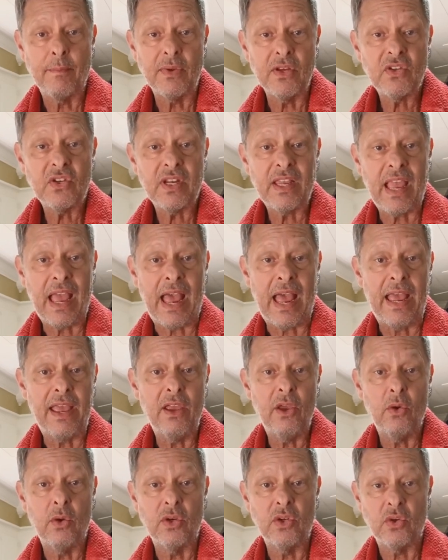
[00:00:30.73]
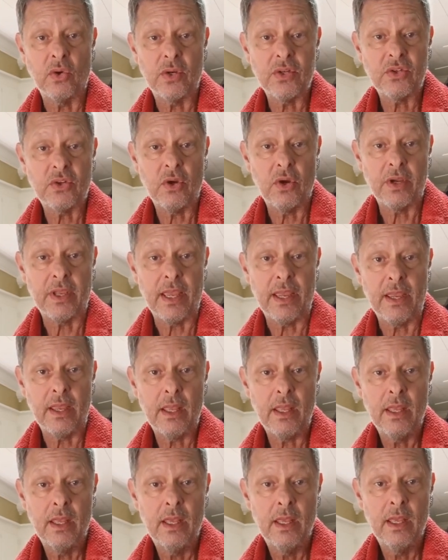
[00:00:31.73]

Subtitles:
I'm just a guy who enjoys cooking.